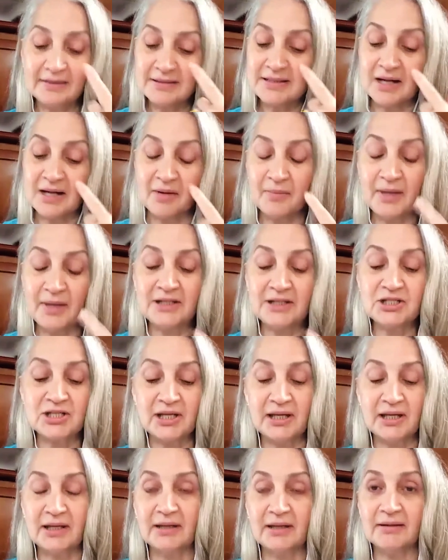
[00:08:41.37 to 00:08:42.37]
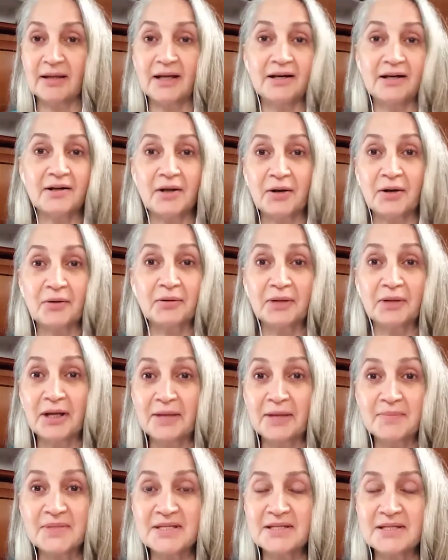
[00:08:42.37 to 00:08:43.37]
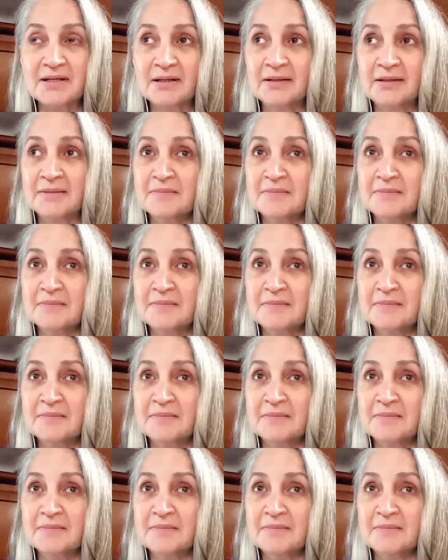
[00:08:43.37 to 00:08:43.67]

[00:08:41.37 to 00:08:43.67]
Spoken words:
down my cheek and landed on her lips.